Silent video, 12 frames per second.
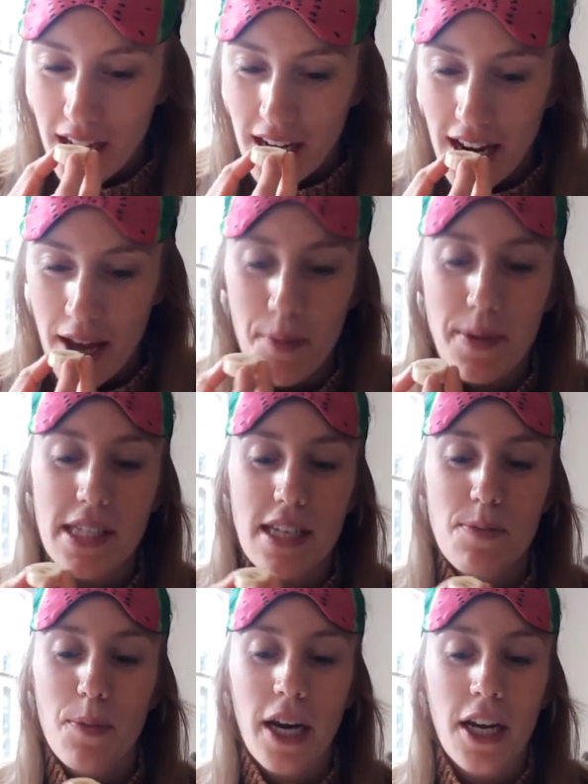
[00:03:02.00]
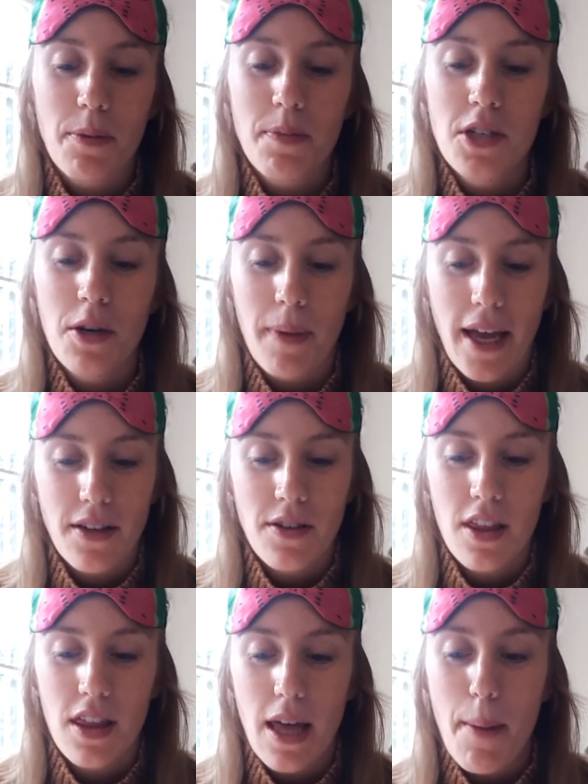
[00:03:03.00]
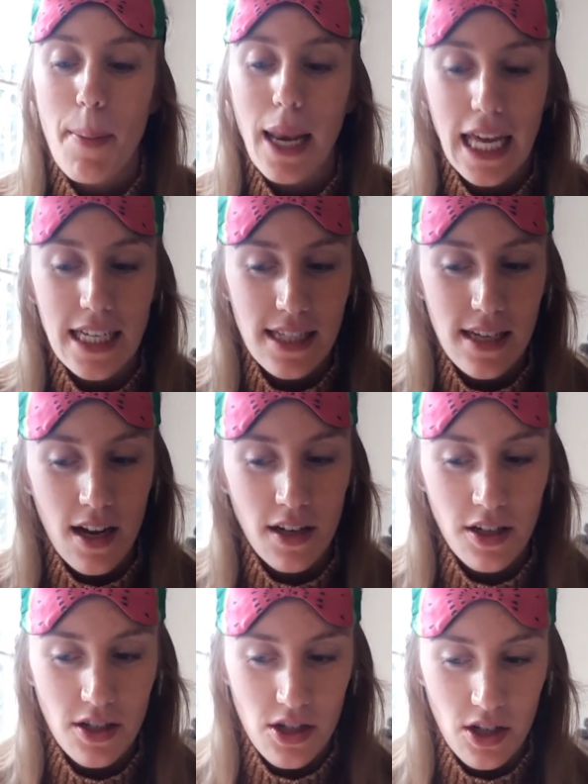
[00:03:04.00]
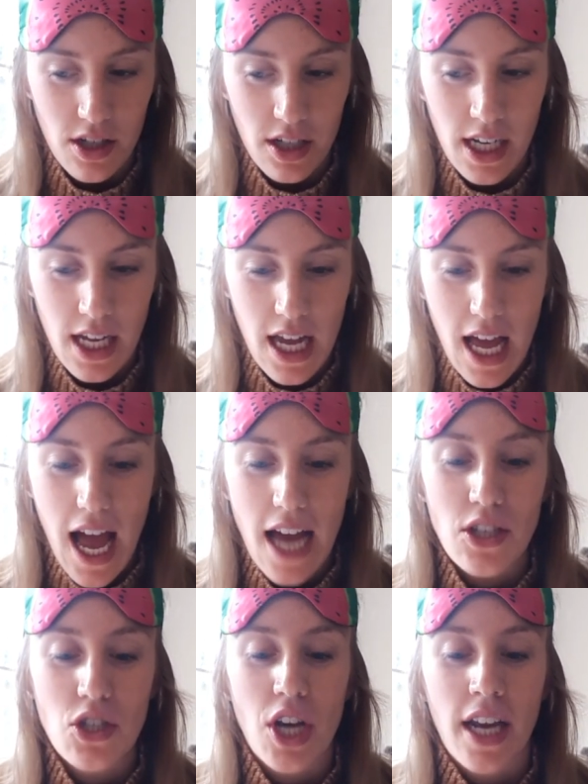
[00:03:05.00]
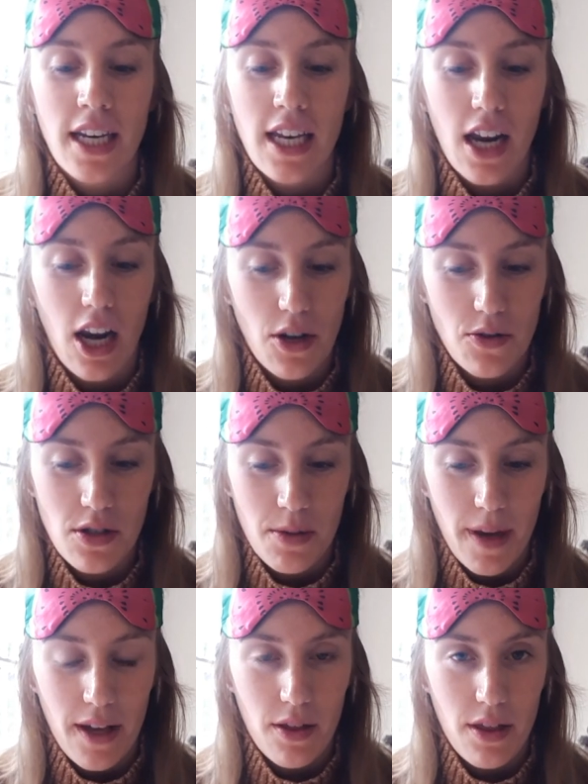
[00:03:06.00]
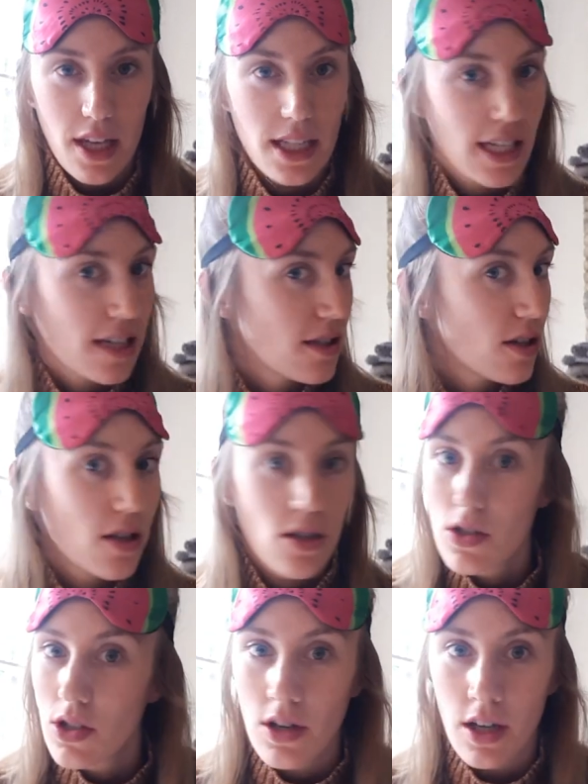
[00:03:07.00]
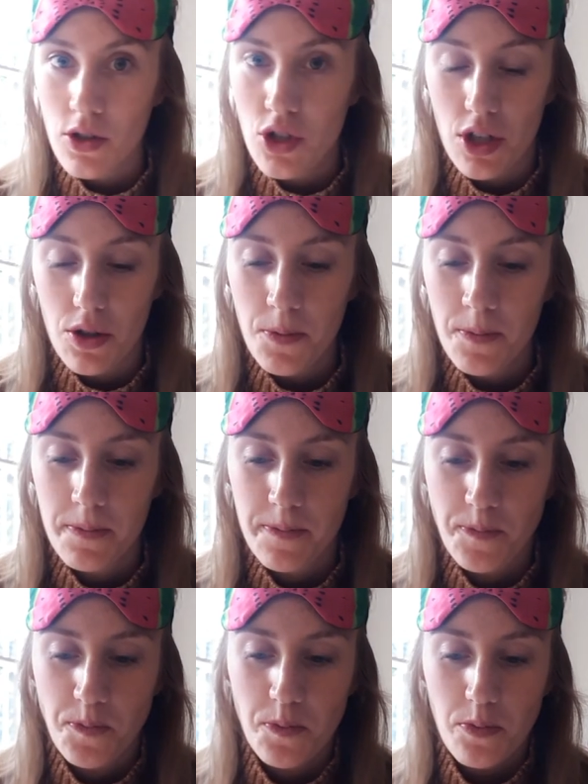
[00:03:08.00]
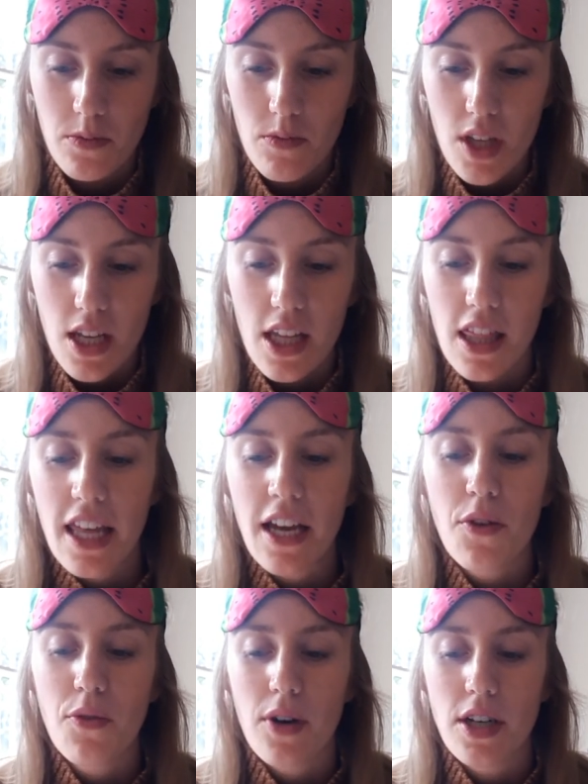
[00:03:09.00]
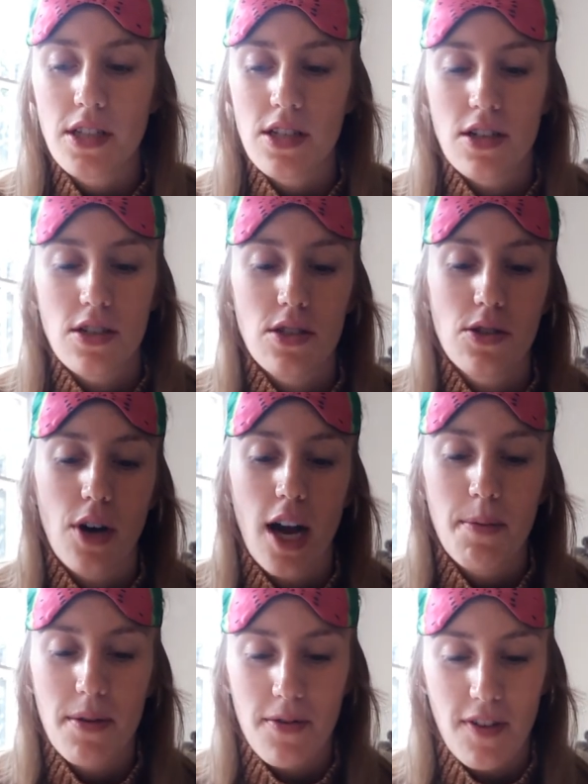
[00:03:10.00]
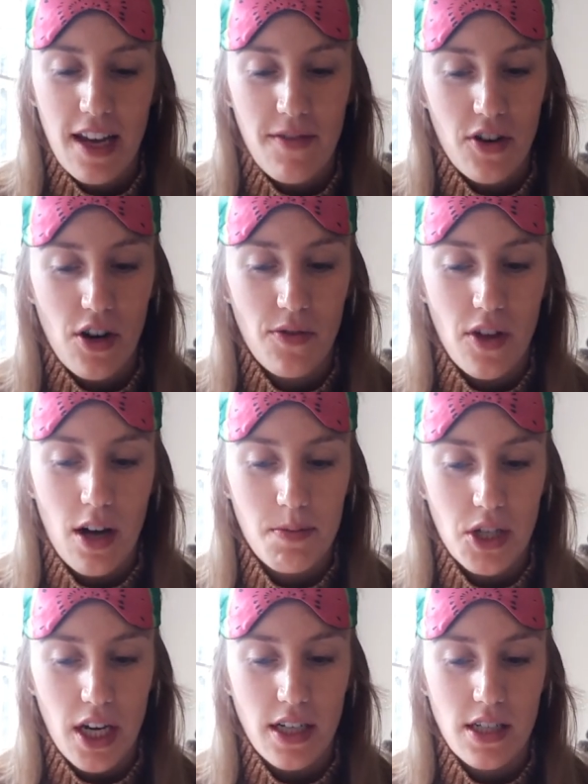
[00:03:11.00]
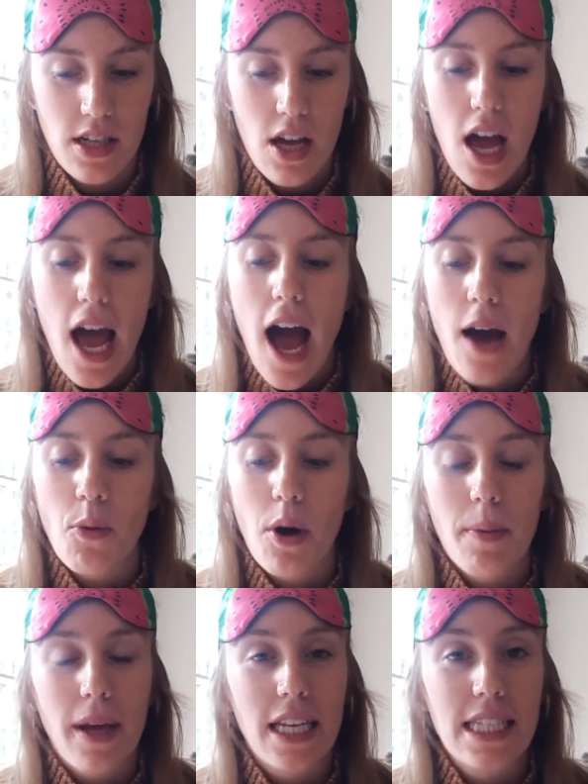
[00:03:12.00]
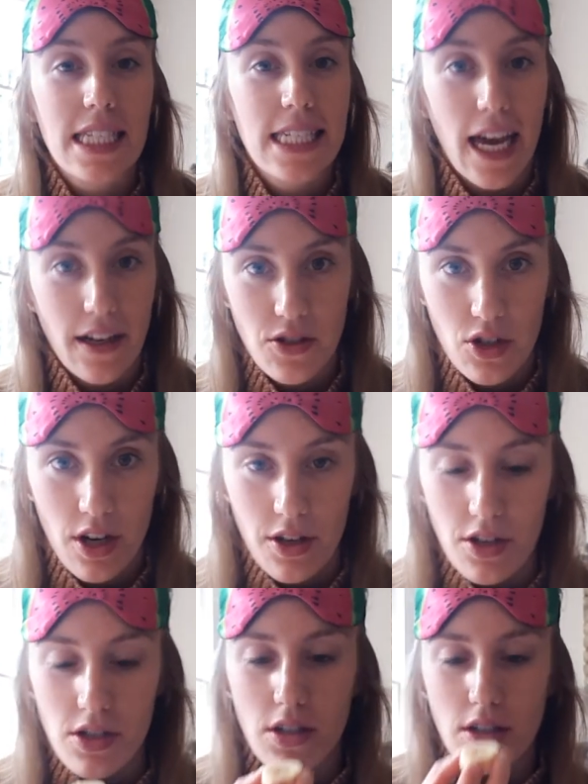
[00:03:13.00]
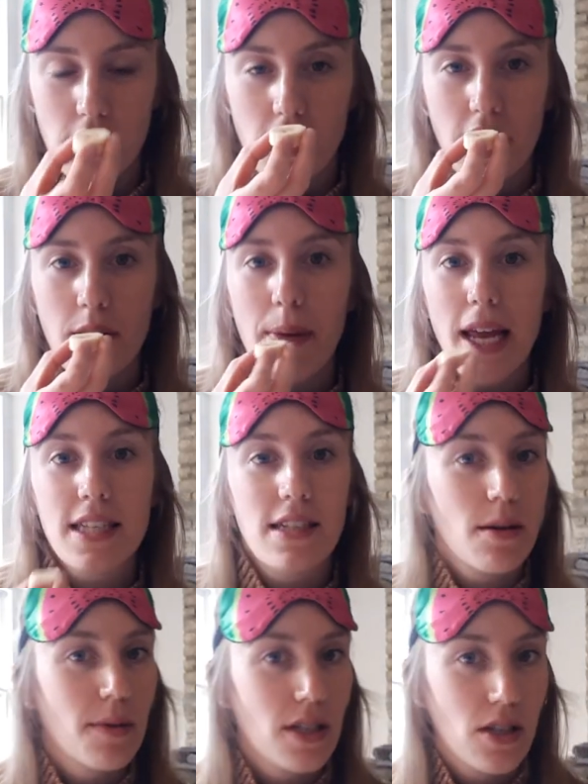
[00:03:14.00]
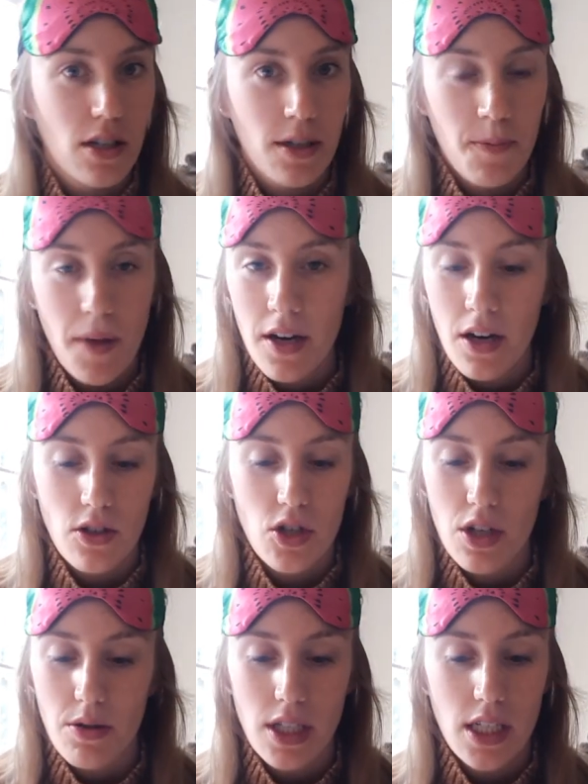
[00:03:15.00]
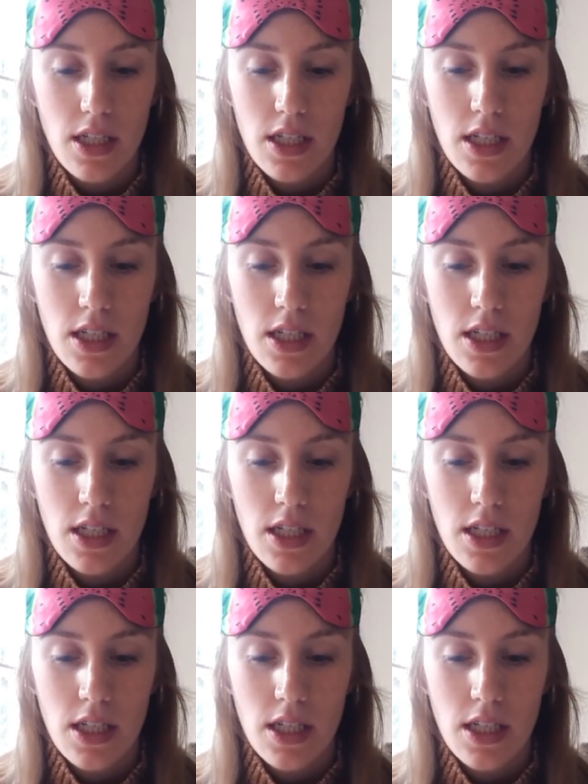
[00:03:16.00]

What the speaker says: Now it says, bring it up to your mouth, place it on your tongue, and gently close your mouth. It says, do not chew. Think of words to describe the flavour of the object. And what about its texture on your tongue? So I'm going to place it on my tongue and not chew it.